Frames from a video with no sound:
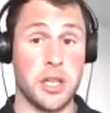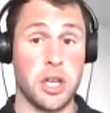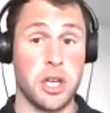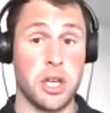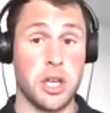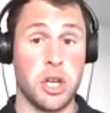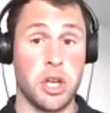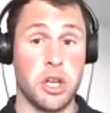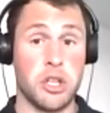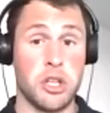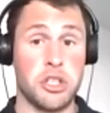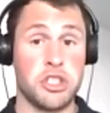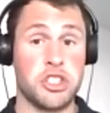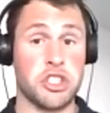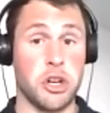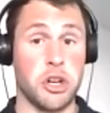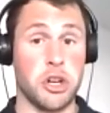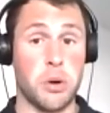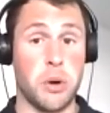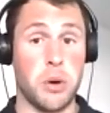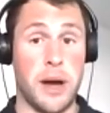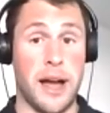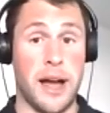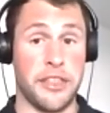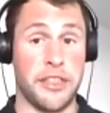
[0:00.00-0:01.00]

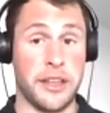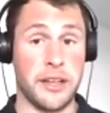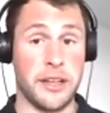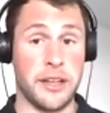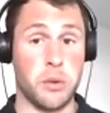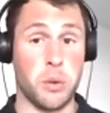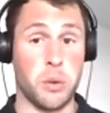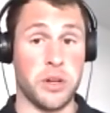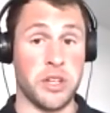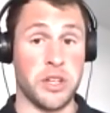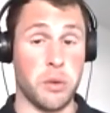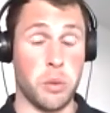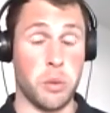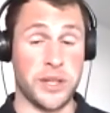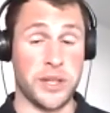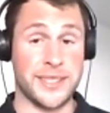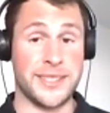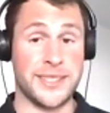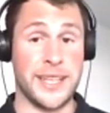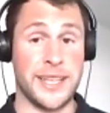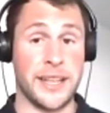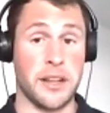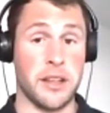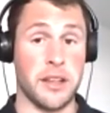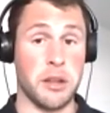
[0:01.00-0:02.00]
So I think we're
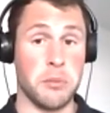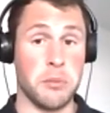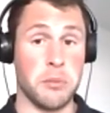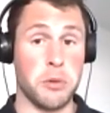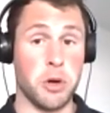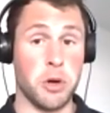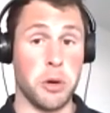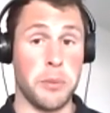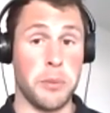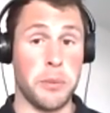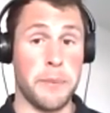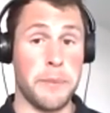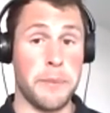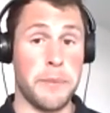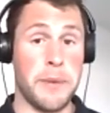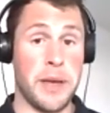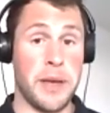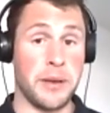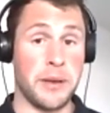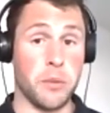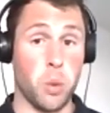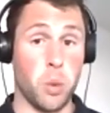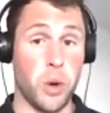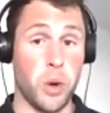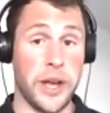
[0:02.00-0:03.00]
seeing at the moment maybe
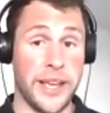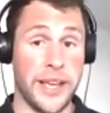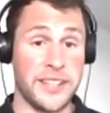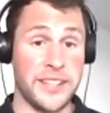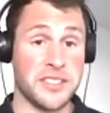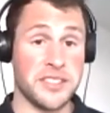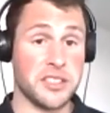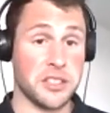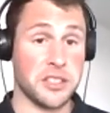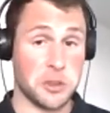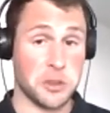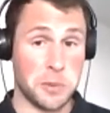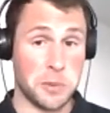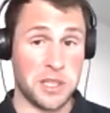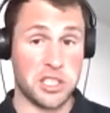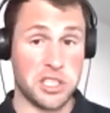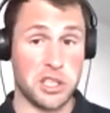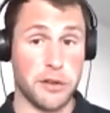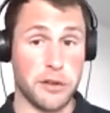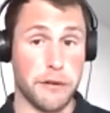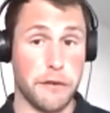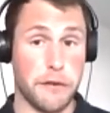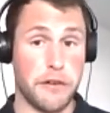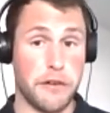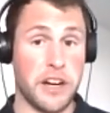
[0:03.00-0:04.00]
waste,
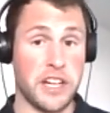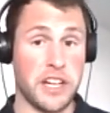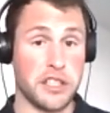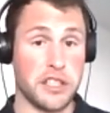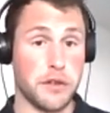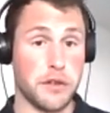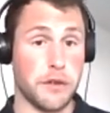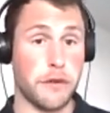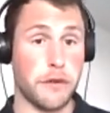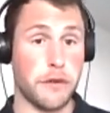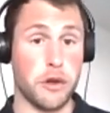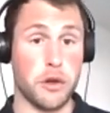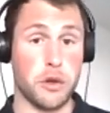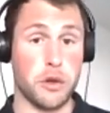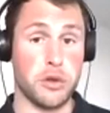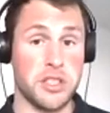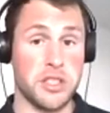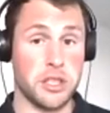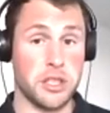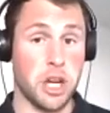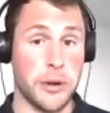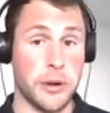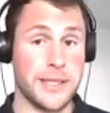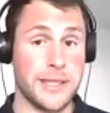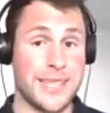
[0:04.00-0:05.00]
especially fresh food, is
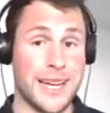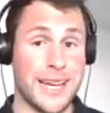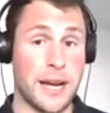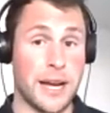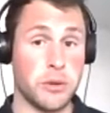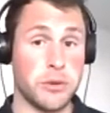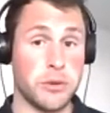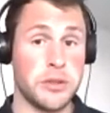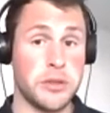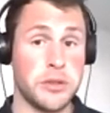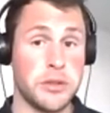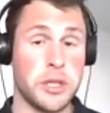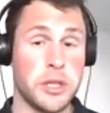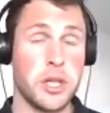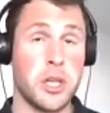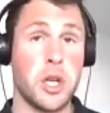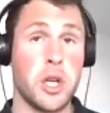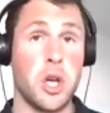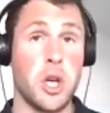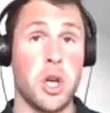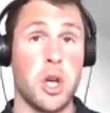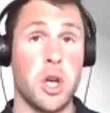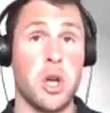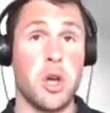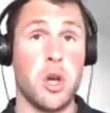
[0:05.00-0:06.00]
going down.
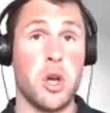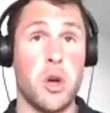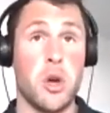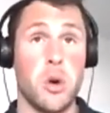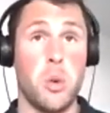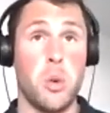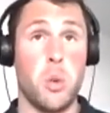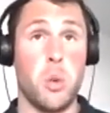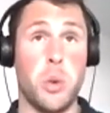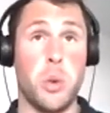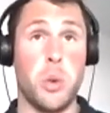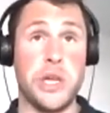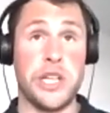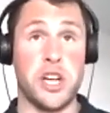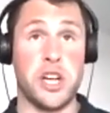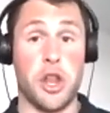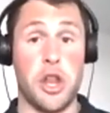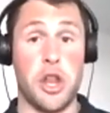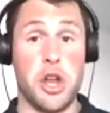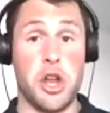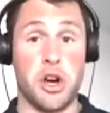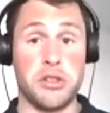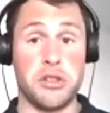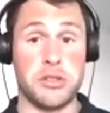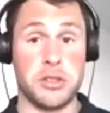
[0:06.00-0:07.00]
We are
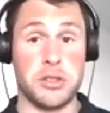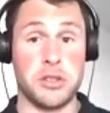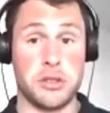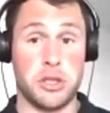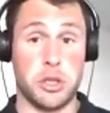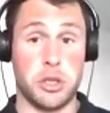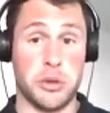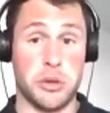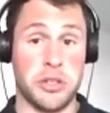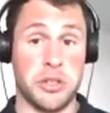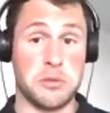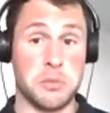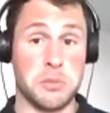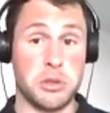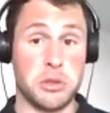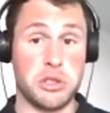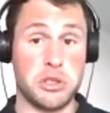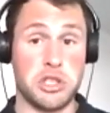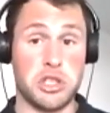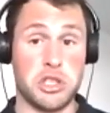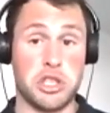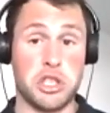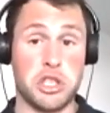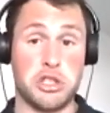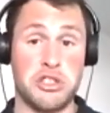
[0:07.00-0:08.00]
not doing as
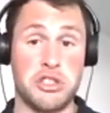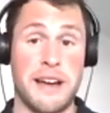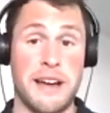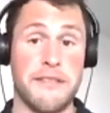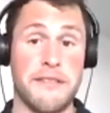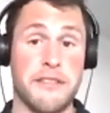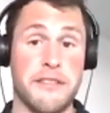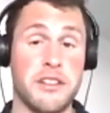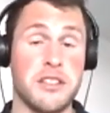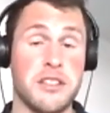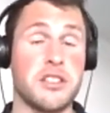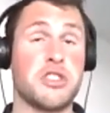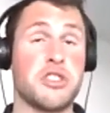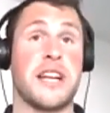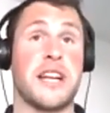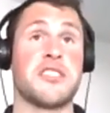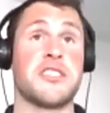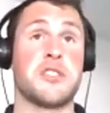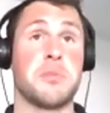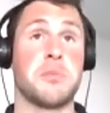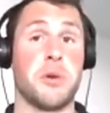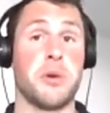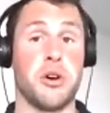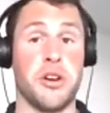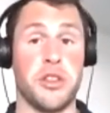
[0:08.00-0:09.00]
much travel and
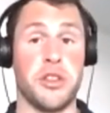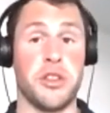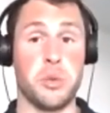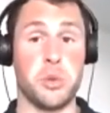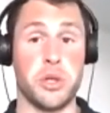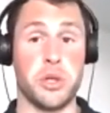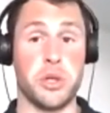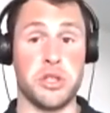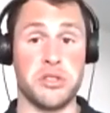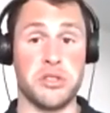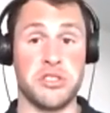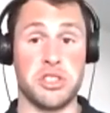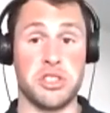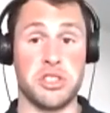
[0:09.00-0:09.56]
transport in the world.